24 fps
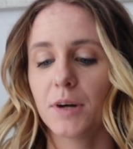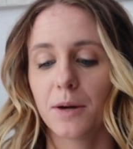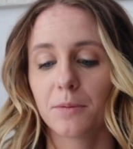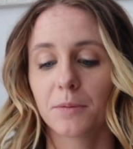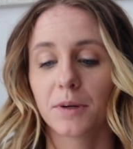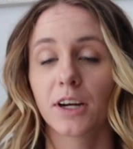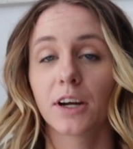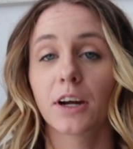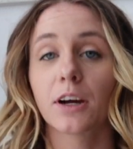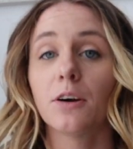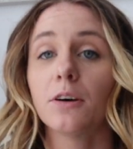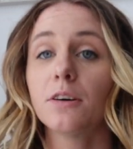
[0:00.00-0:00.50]
I'm
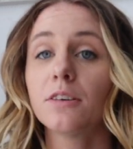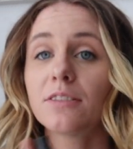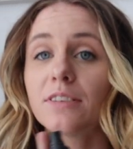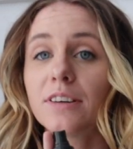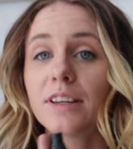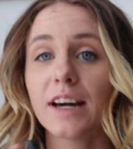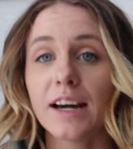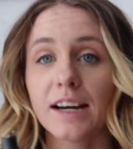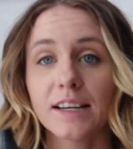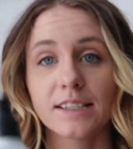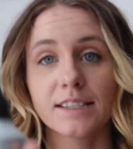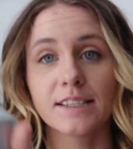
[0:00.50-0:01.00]
gonna go over
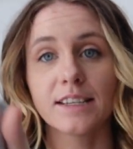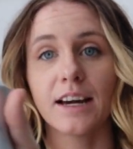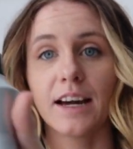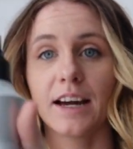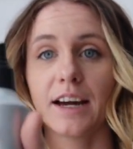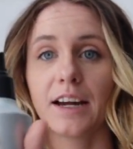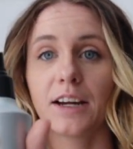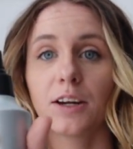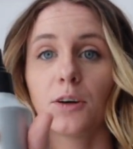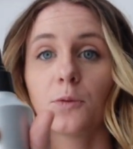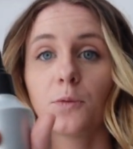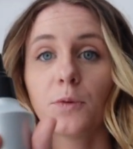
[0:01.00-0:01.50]
that
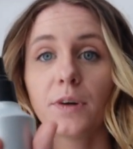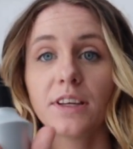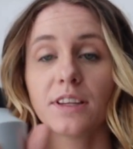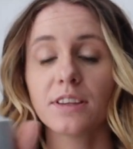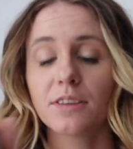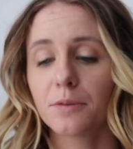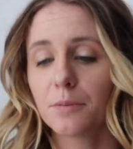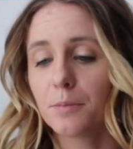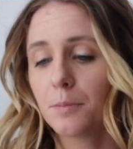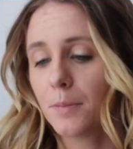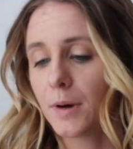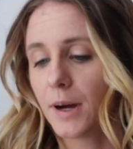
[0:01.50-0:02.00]
side
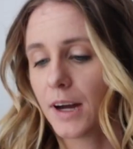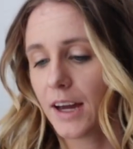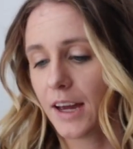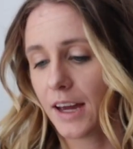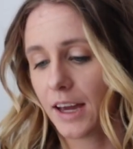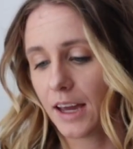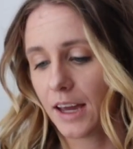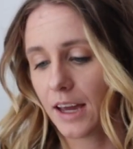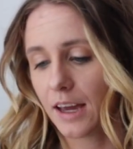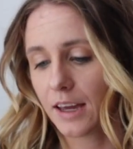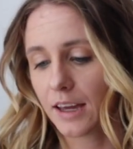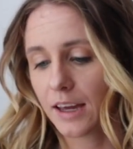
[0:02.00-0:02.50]
with
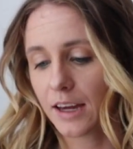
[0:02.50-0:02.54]
my